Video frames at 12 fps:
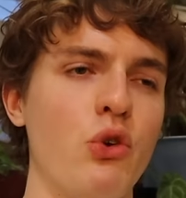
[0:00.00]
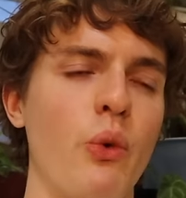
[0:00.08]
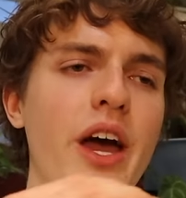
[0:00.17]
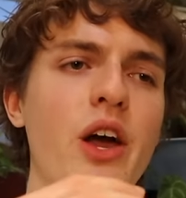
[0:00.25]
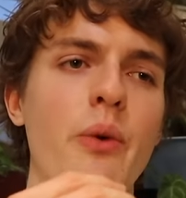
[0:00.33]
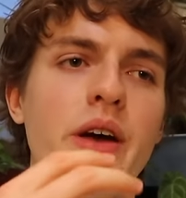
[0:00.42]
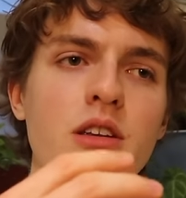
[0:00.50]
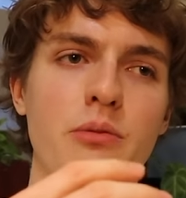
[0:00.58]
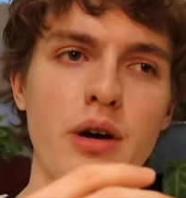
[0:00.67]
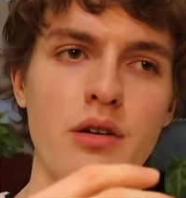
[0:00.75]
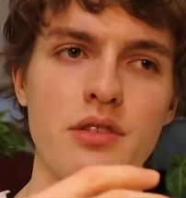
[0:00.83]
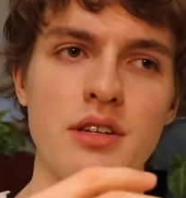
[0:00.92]
The way I went
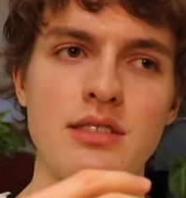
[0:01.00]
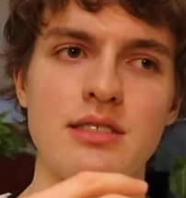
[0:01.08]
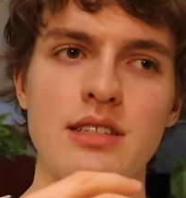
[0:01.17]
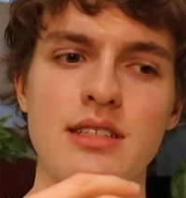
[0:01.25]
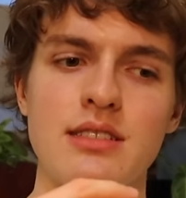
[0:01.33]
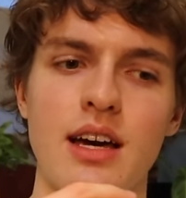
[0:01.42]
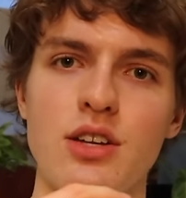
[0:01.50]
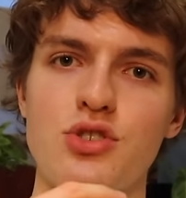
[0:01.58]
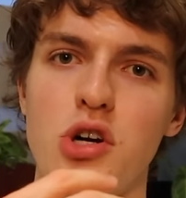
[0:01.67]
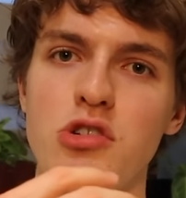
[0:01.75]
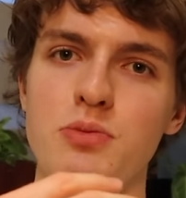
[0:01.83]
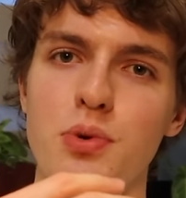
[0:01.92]
about this is I
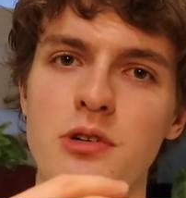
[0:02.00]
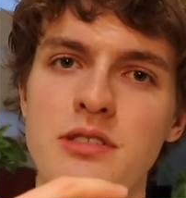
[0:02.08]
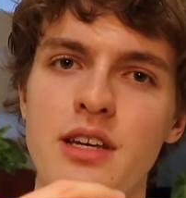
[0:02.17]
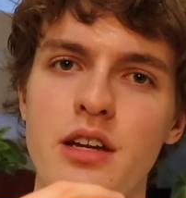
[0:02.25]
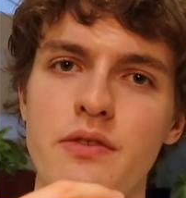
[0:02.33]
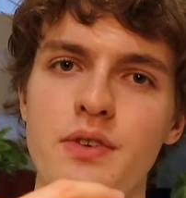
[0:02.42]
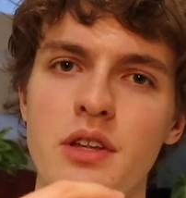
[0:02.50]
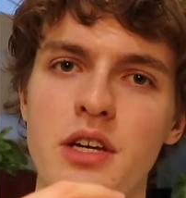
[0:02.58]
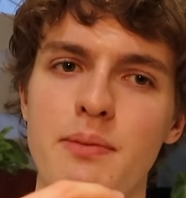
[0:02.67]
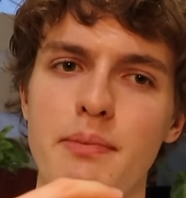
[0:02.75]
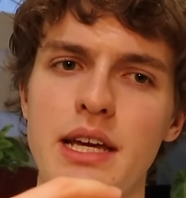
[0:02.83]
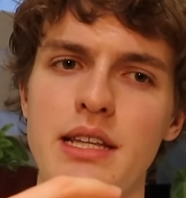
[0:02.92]
chose books that I feel
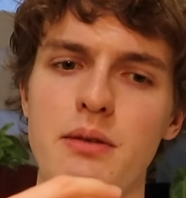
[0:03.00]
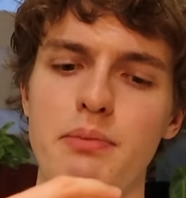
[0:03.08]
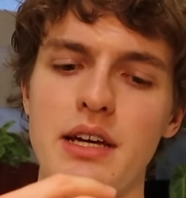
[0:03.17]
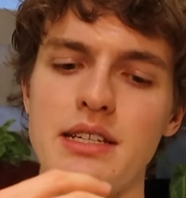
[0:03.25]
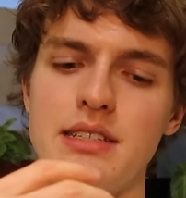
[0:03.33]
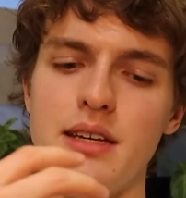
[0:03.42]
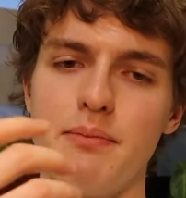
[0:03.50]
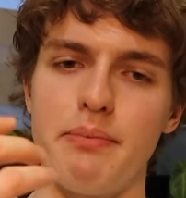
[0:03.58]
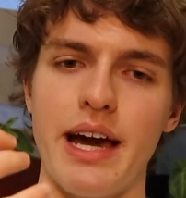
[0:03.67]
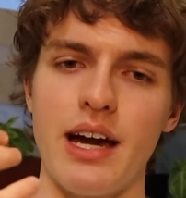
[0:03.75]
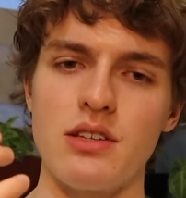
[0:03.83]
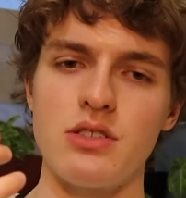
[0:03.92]
like made the biggest
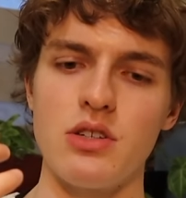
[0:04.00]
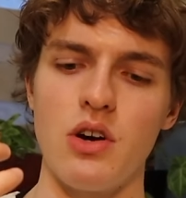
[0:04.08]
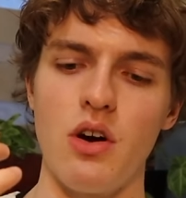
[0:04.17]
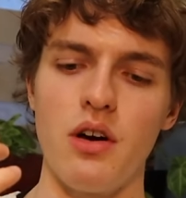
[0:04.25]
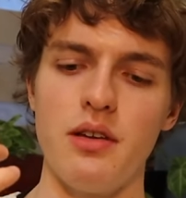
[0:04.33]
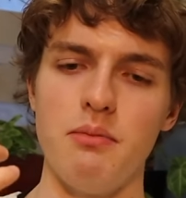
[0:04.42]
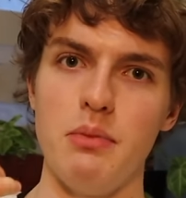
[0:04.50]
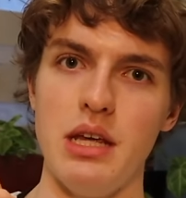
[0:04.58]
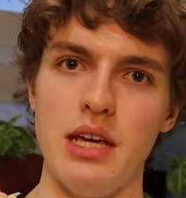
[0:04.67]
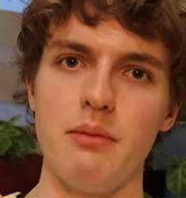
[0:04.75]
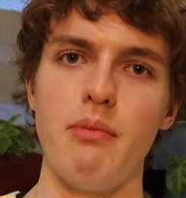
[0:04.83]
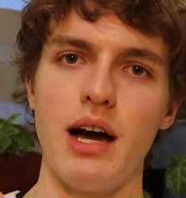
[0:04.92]
impact on
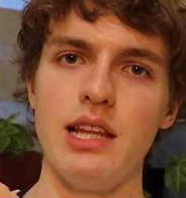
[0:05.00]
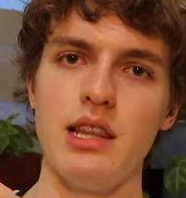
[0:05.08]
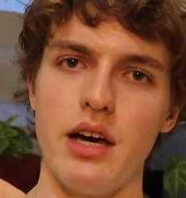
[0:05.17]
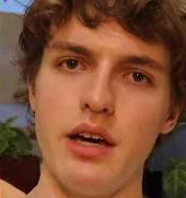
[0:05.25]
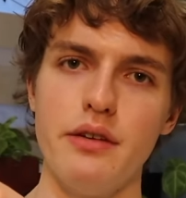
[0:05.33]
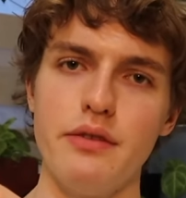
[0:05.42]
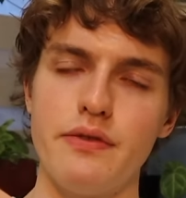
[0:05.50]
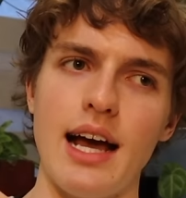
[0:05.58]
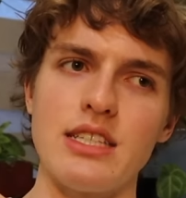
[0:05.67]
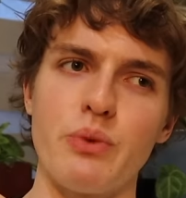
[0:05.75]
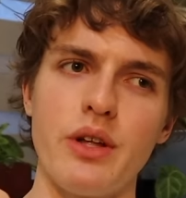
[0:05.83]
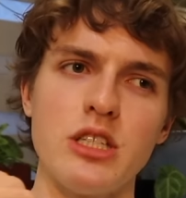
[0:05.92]
me and my life,
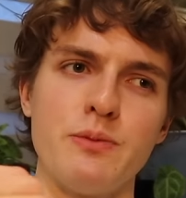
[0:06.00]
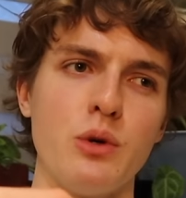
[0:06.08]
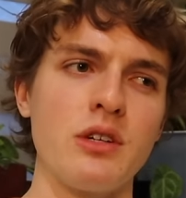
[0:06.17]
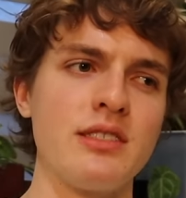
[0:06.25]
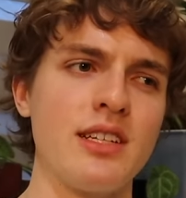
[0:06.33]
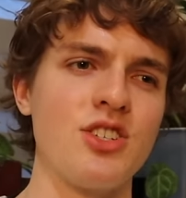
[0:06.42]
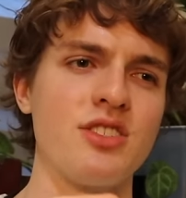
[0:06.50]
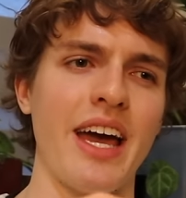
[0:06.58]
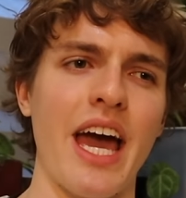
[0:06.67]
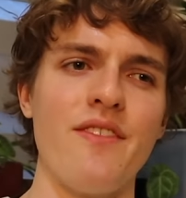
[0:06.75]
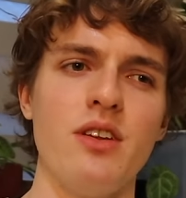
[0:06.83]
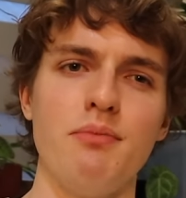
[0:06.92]
as well as books that I just
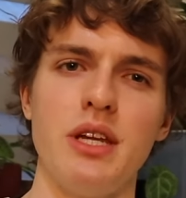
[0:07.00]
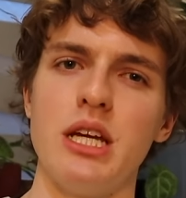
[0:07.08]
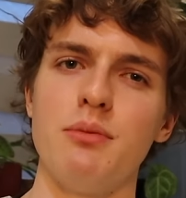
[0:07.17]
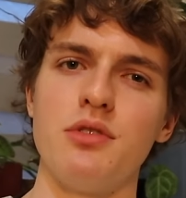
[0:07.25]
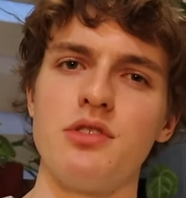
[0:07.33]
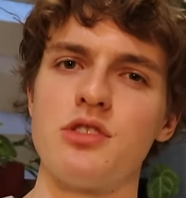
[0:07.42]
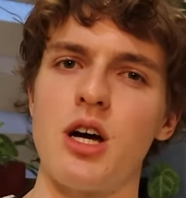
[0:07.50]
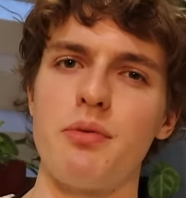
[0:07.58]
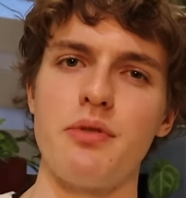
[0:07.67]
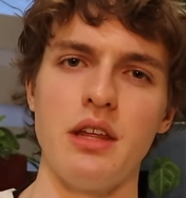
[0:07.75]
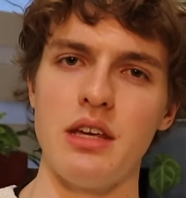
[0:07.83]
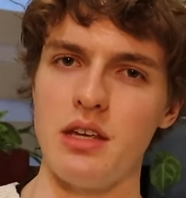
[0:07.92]
haven't been able to stop
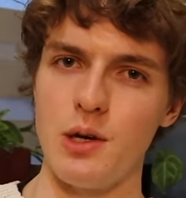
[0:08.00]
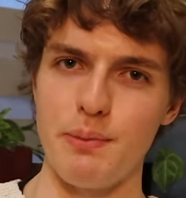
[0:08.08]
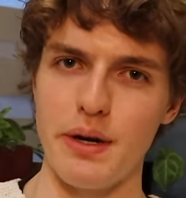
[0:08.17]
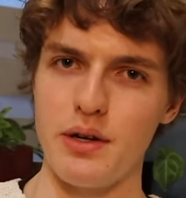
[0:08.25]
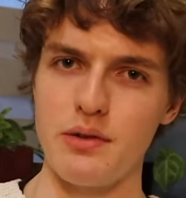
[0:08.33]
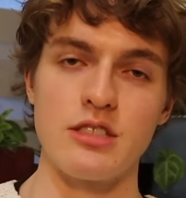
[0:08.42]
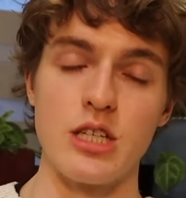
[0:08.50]
thinking about.